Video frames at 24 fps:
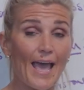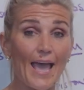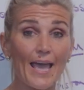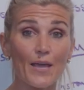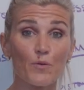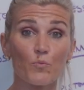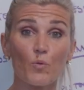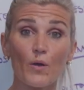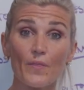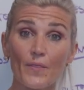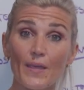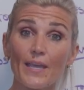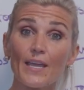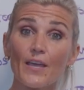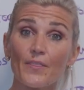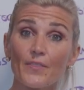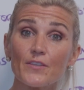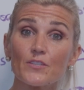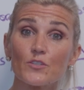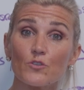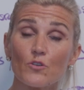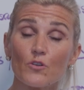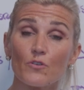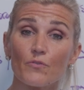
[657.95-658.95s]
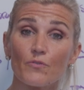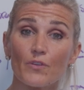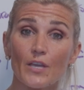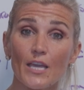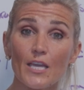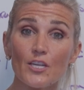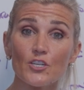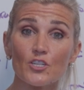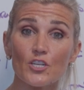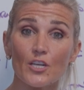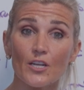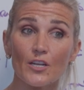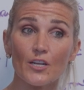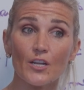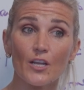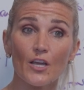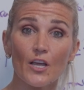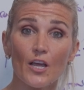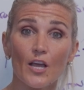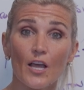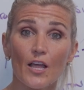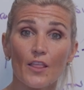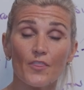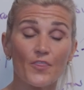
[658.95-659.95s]
And when they get this notification,
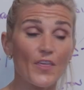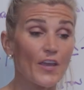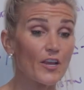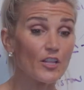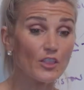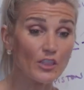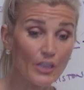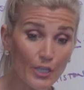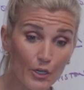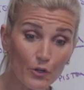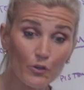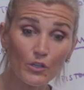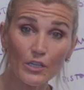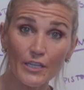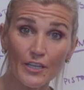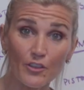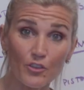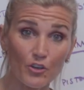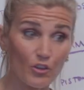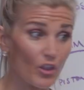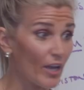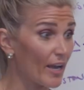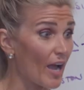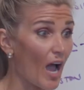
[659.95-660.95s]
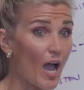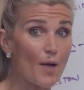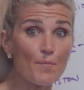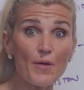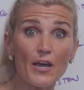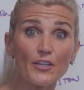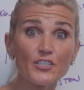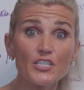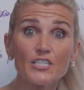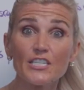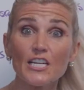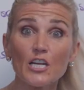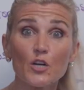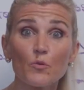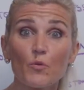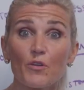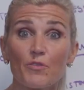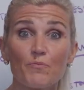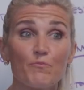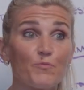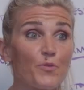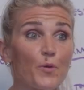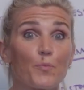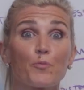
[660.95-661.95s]
they're like, I'm out to dinner
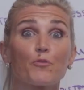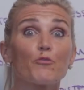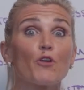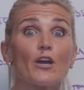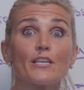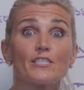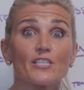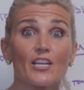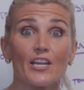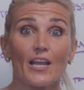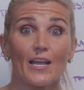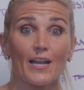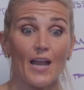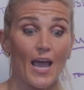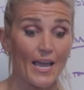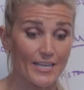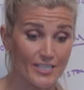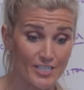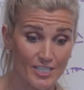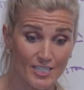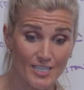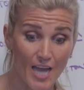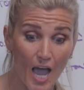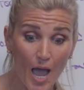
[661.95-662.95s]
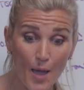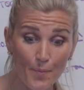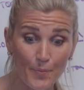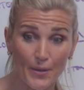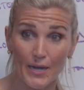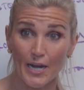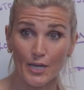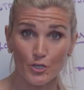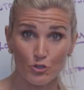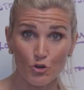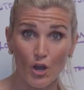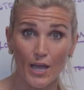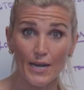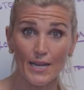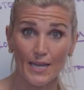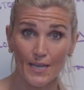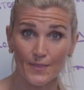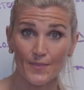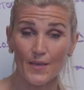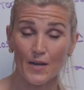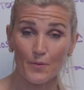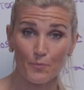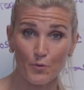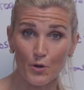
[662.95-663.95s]
with the president. I stop and I try to
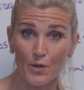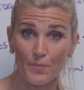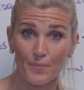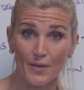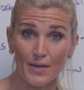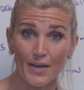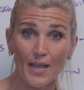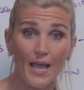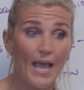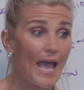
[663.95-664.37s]
get that appointment,